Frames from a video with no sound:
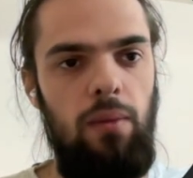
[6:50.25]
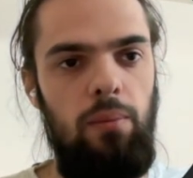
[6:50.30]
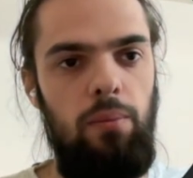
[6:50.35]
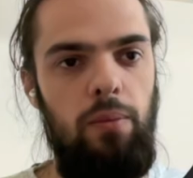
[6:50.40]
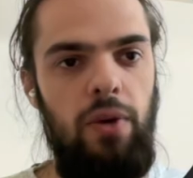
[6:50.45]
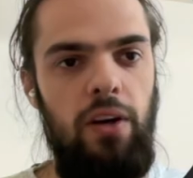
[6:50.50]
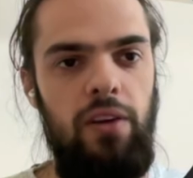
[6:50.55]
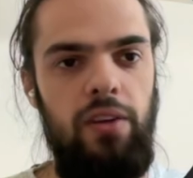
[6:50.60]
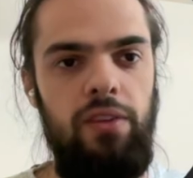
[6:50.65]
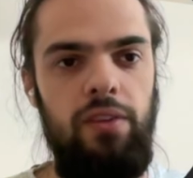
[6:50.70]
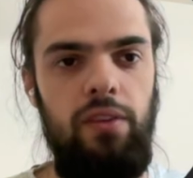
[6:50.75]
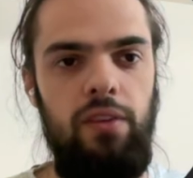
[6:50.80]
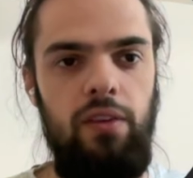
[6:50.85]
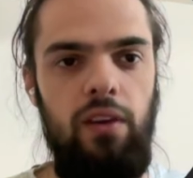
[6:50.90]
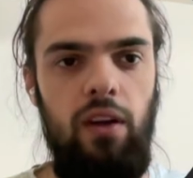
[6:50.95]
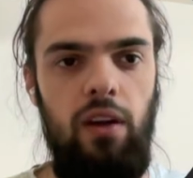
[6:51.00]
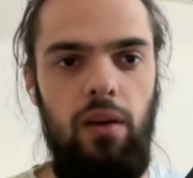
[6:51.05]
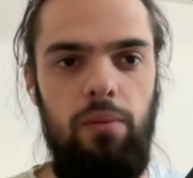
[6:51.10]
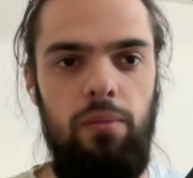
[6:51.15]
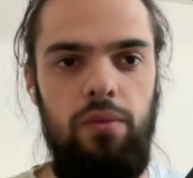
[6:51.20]
parent
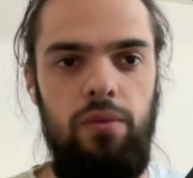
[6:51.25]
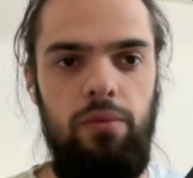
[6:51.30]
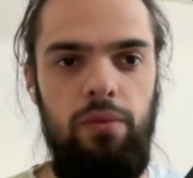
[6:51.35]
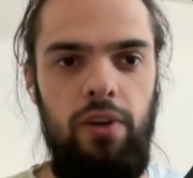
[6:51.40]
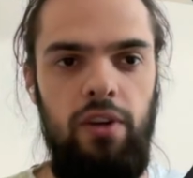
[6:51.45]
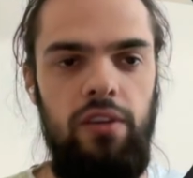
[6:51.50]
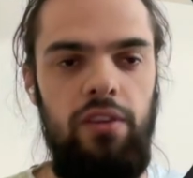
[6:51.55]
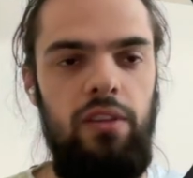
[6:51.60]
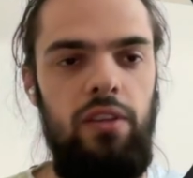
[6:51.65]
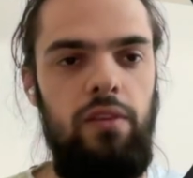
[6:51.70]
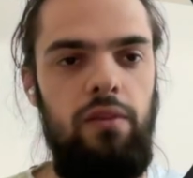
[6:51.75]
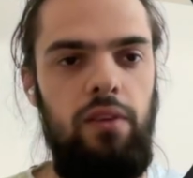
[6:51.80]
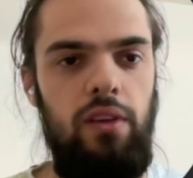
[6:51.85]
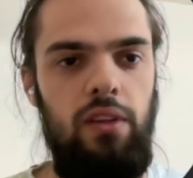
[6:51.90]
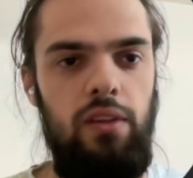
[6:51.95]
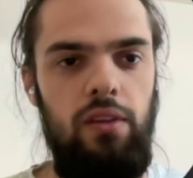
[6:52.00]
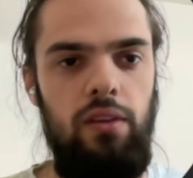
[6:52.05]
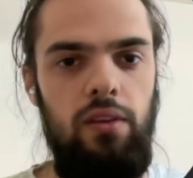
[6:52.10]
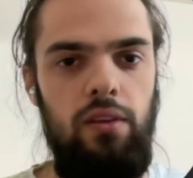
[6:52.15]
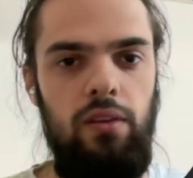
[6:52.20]
event,